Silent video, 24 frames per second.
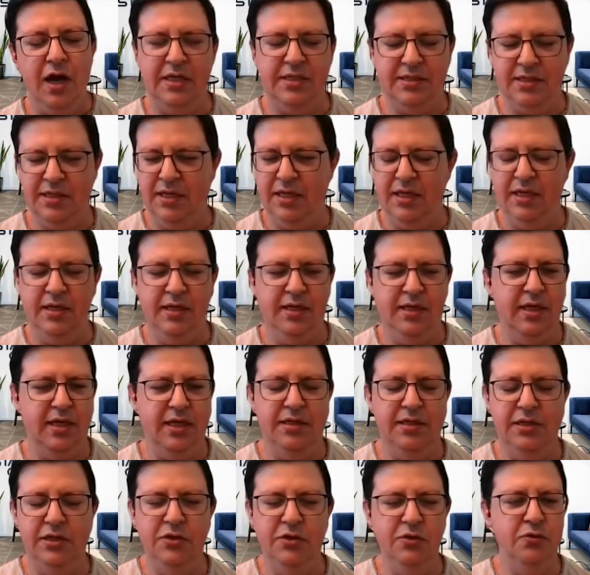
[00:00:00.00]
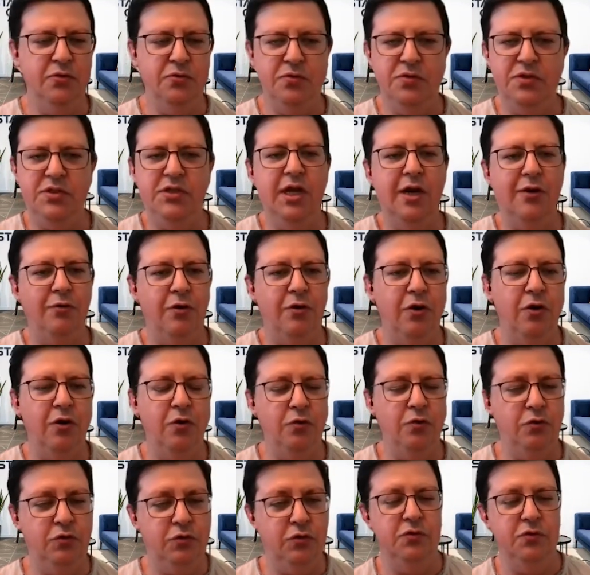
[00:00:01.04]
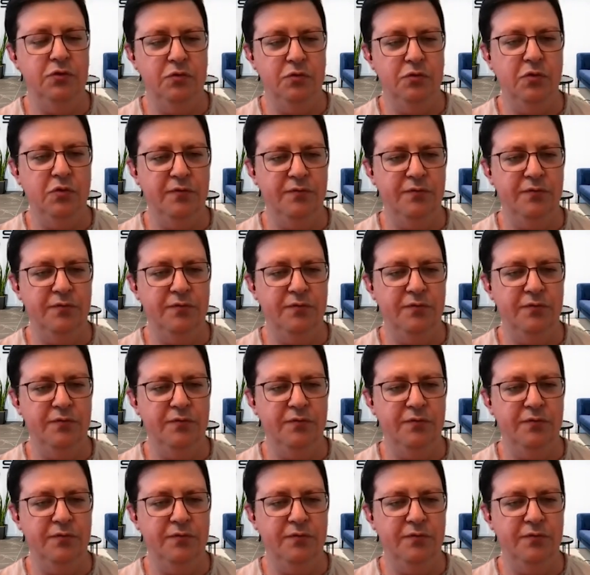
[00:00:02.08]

that's a, a, new CRO to